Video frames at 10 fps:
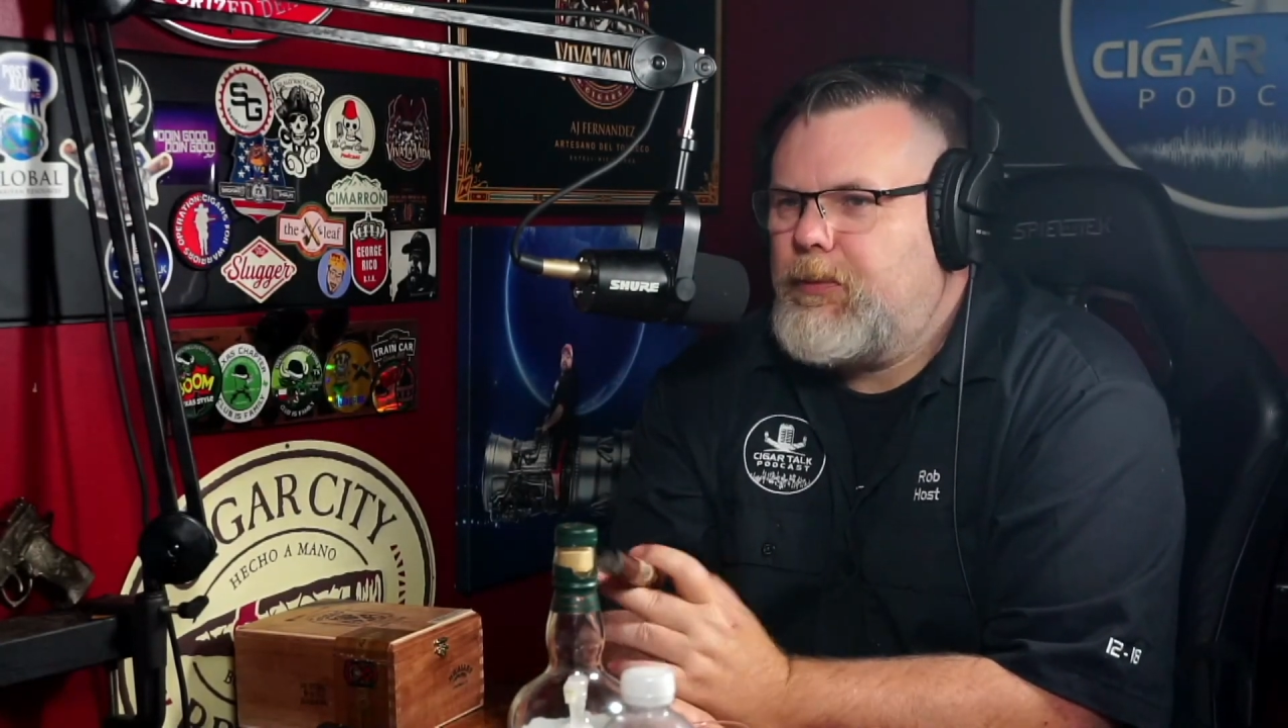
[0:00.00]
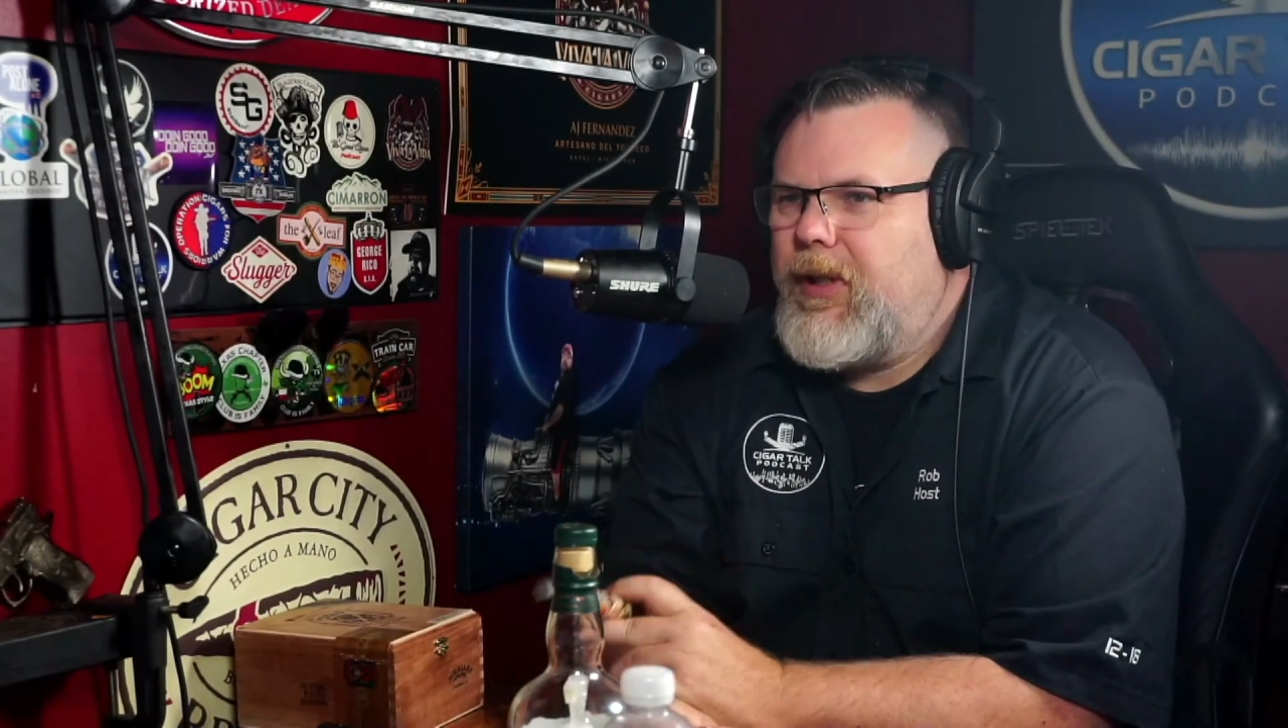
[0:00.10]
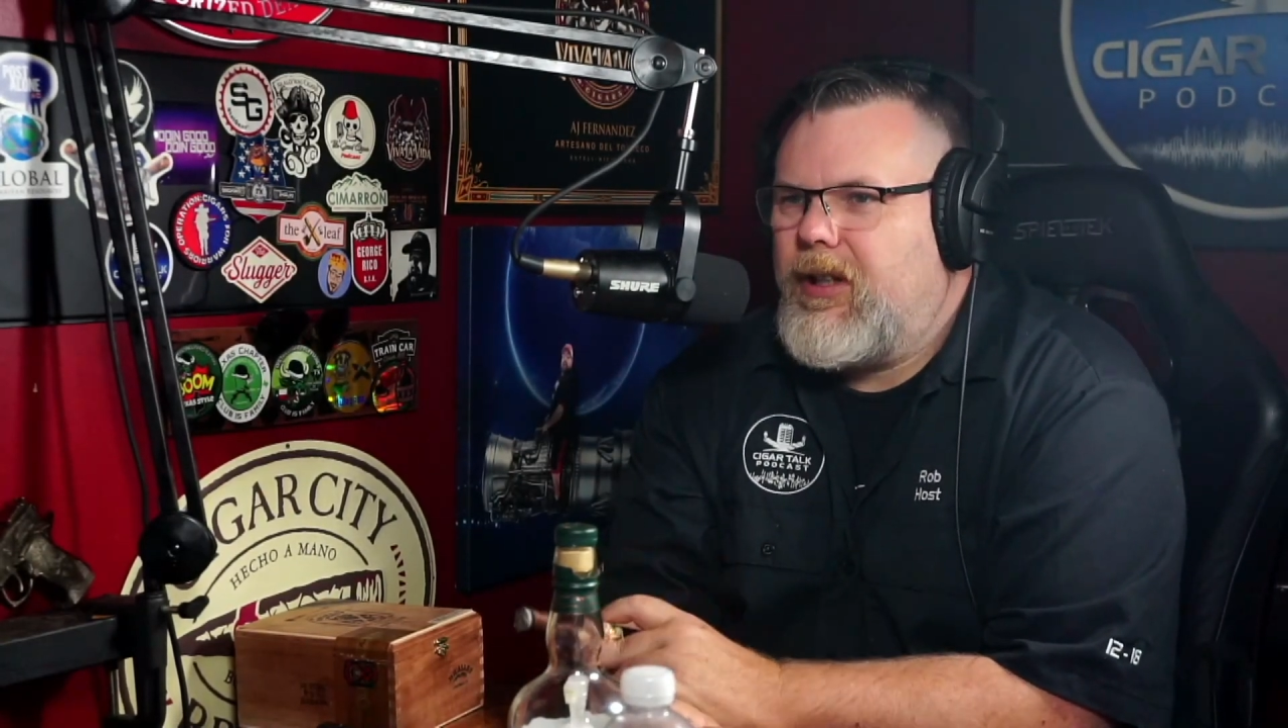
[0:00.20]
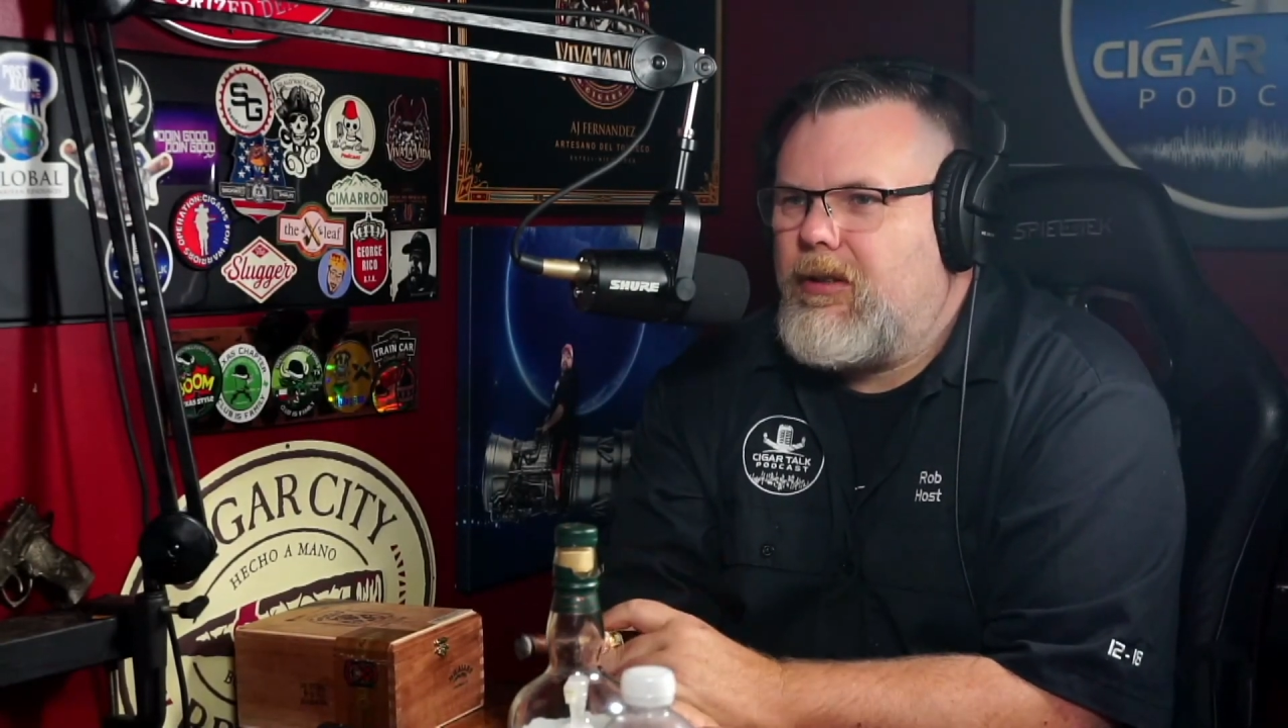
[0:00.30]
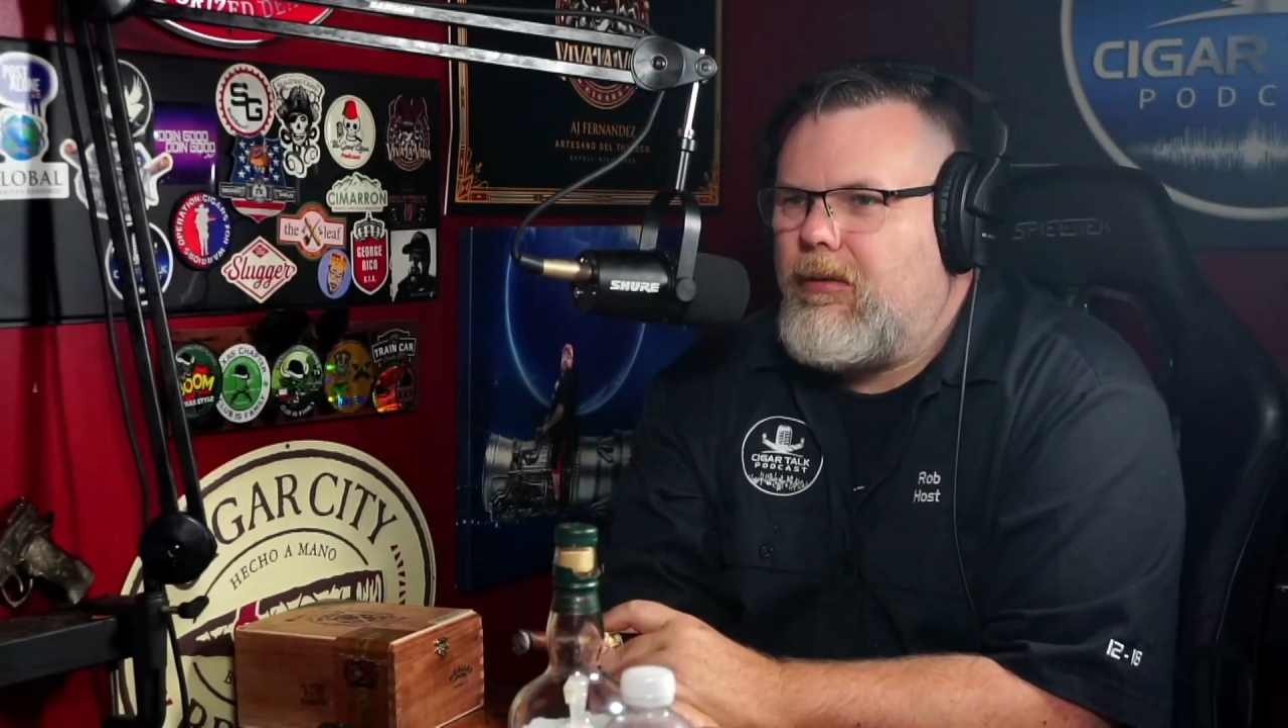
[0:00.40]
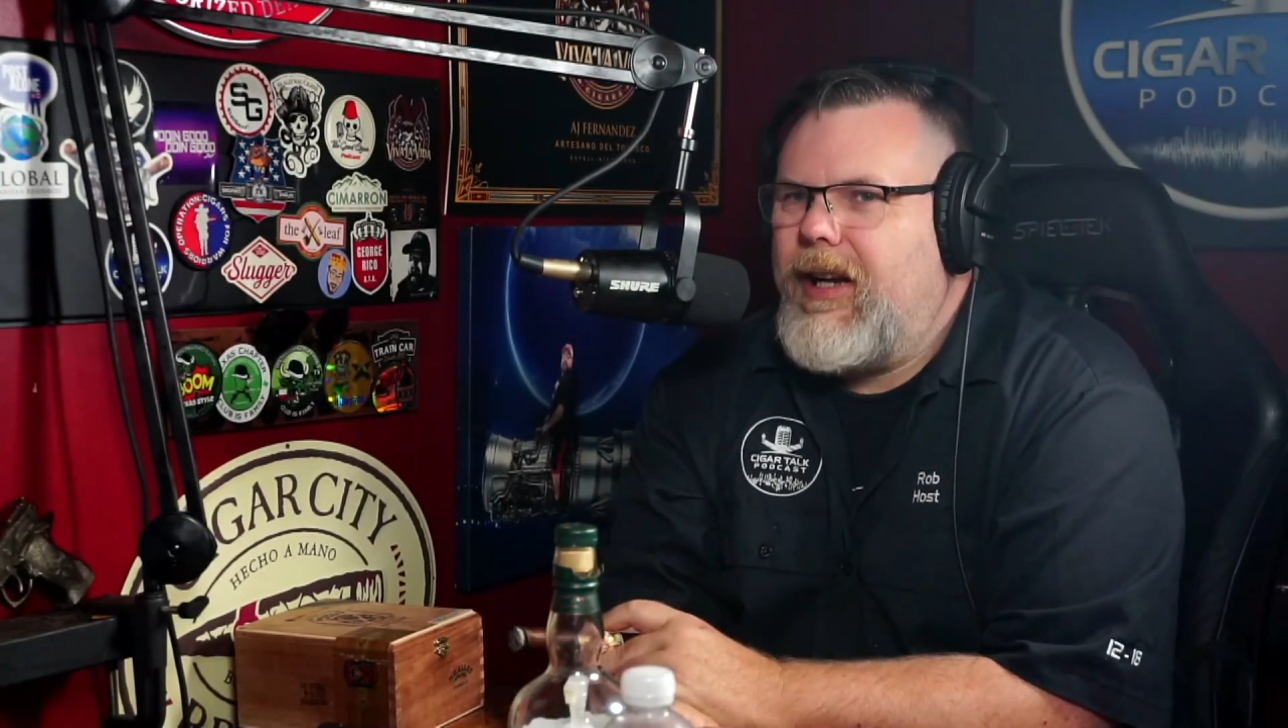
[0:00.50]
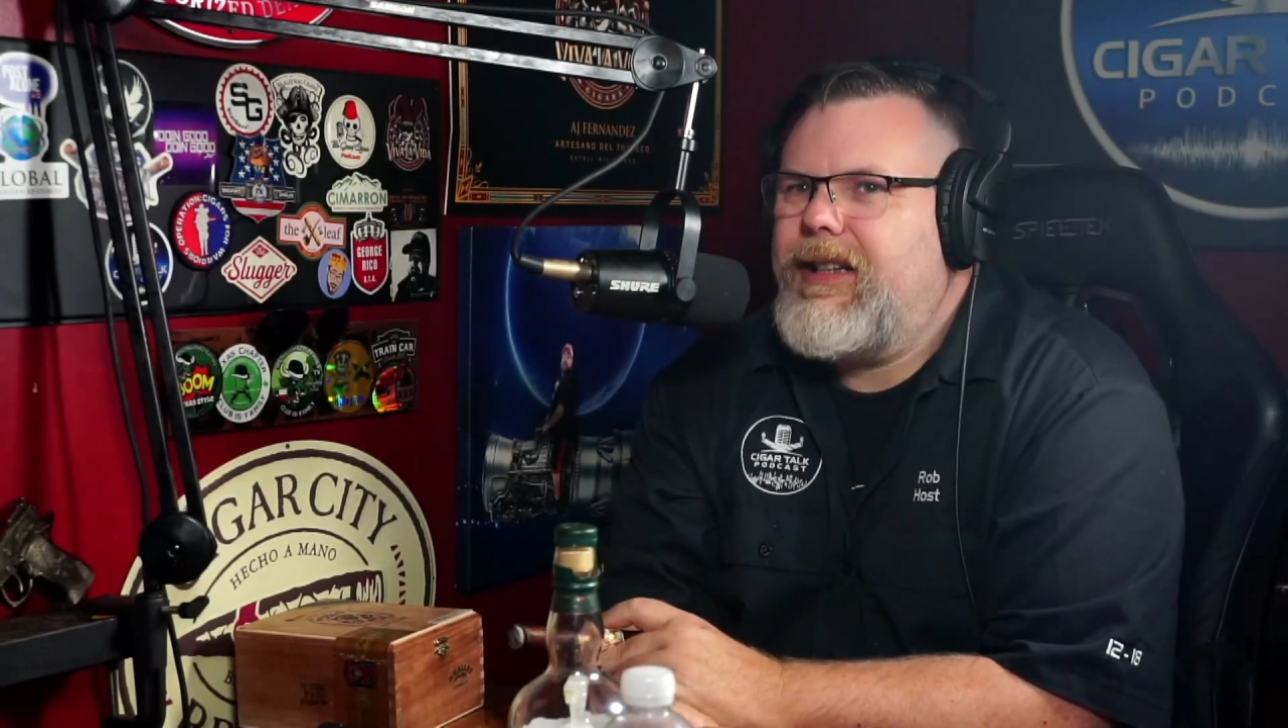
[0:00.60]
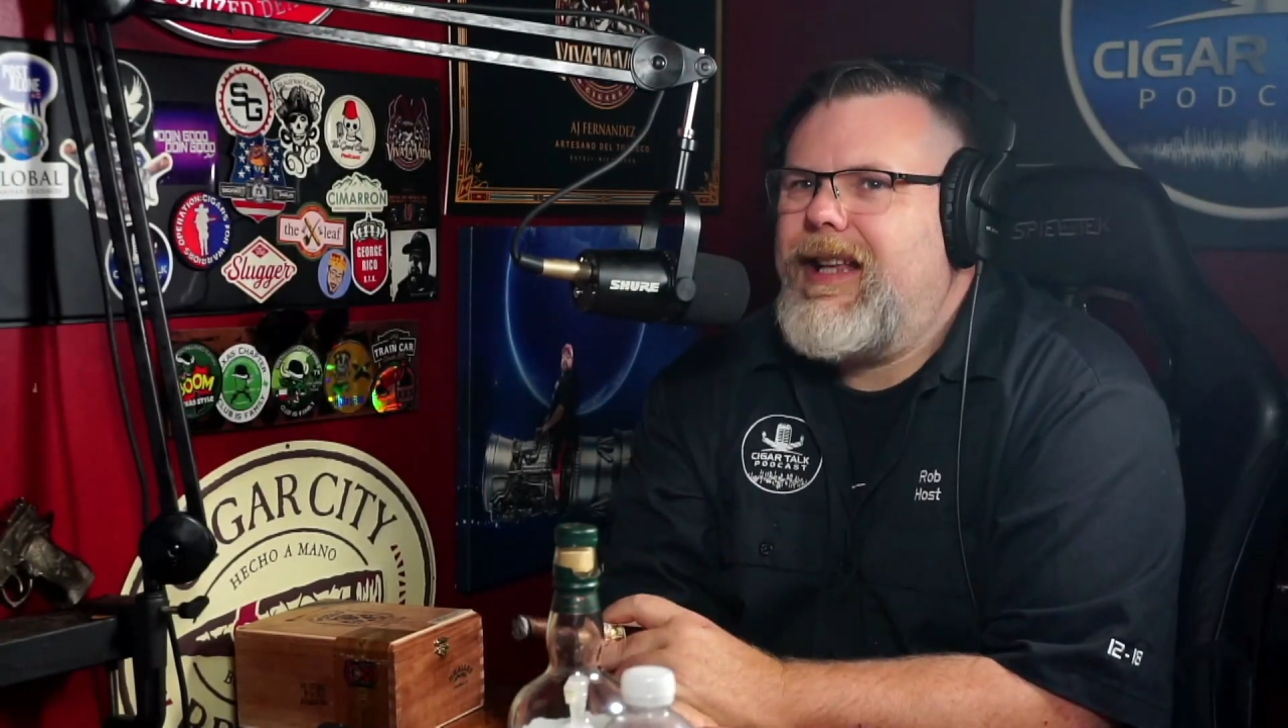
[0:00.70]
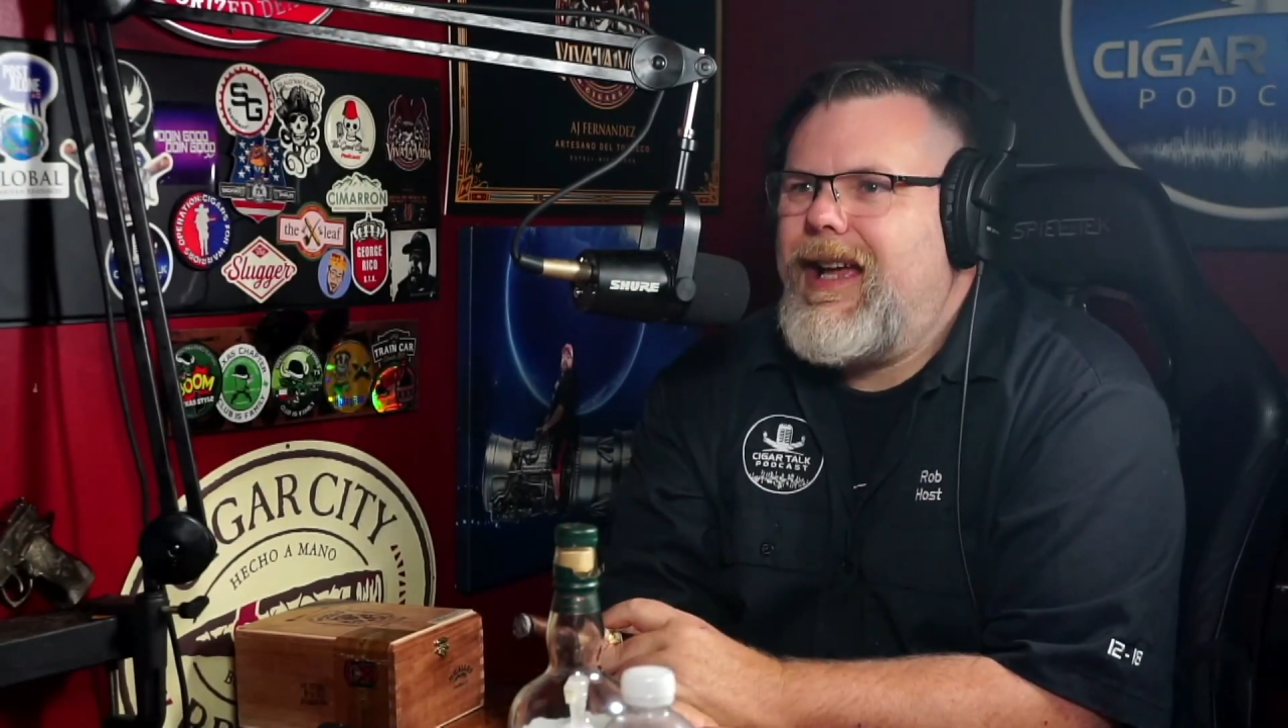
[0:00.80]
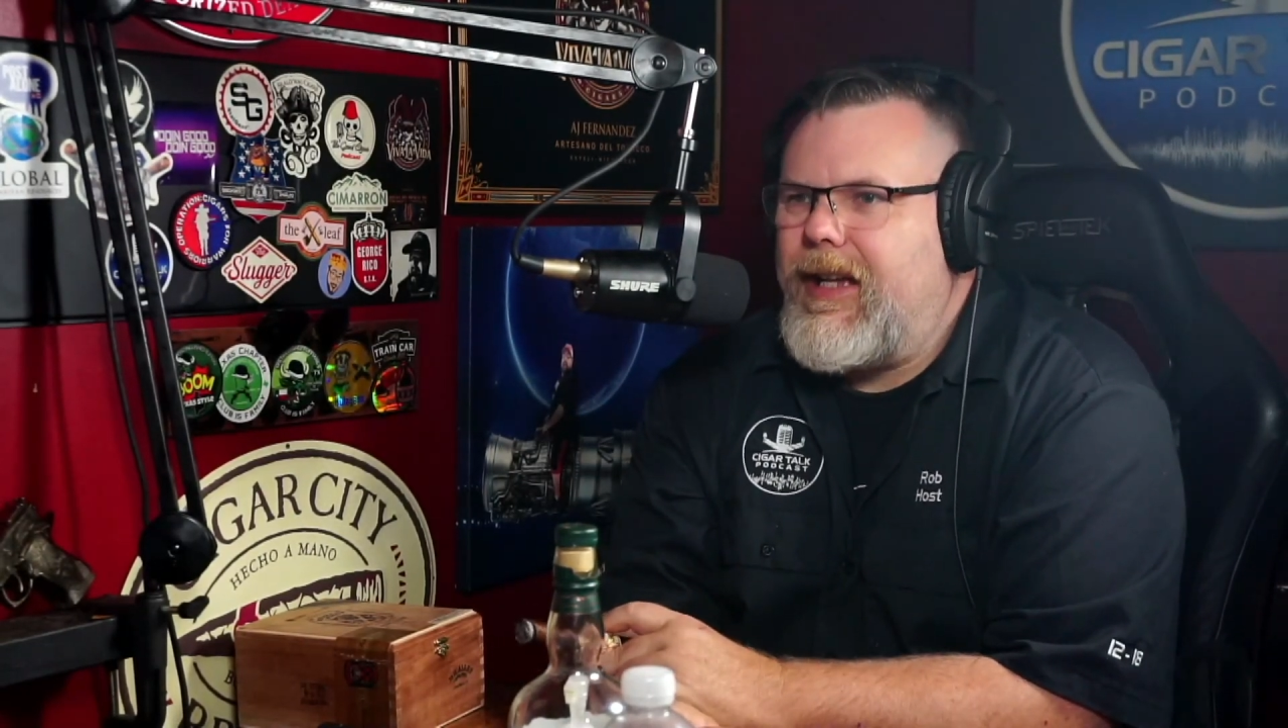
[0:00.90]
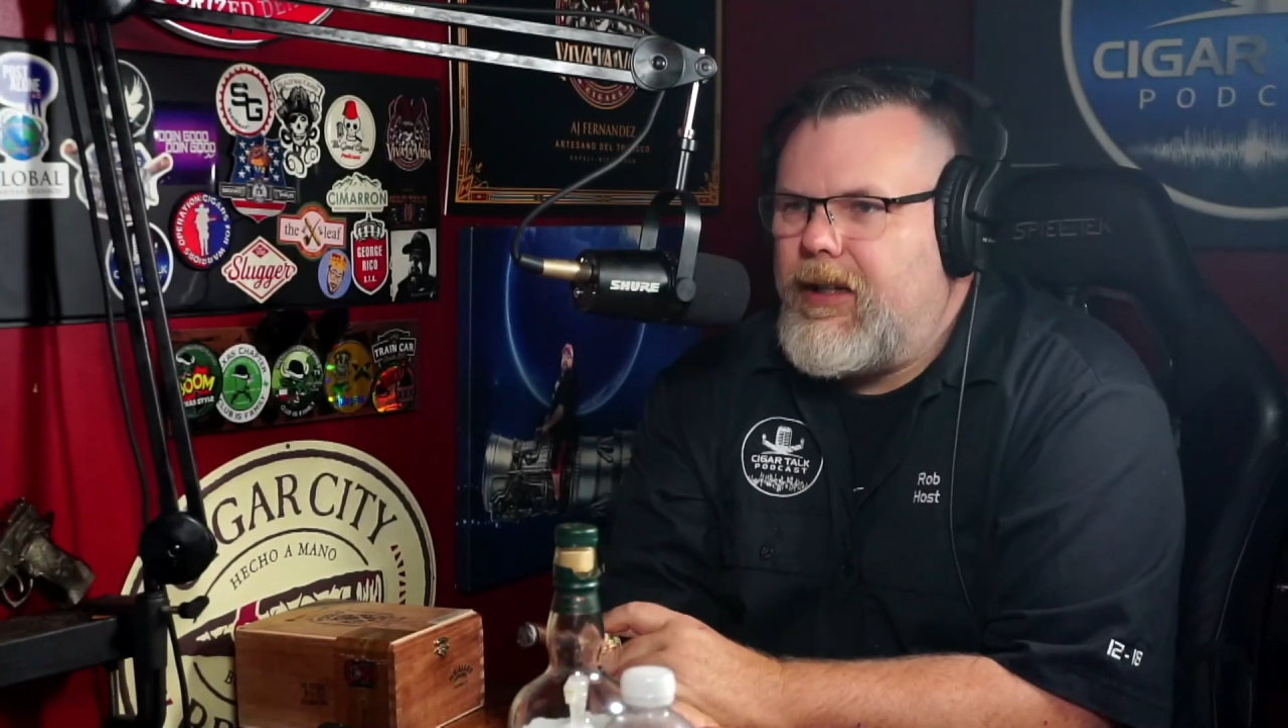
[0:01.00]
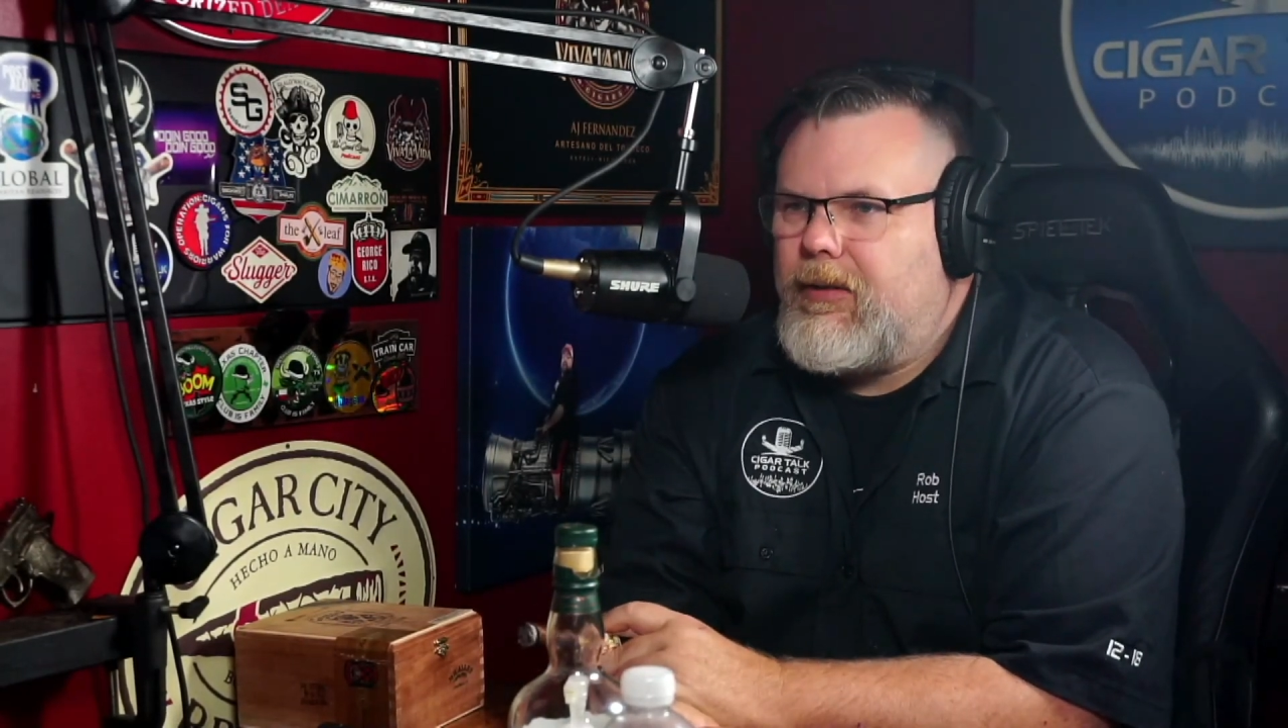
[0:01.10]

been a great day.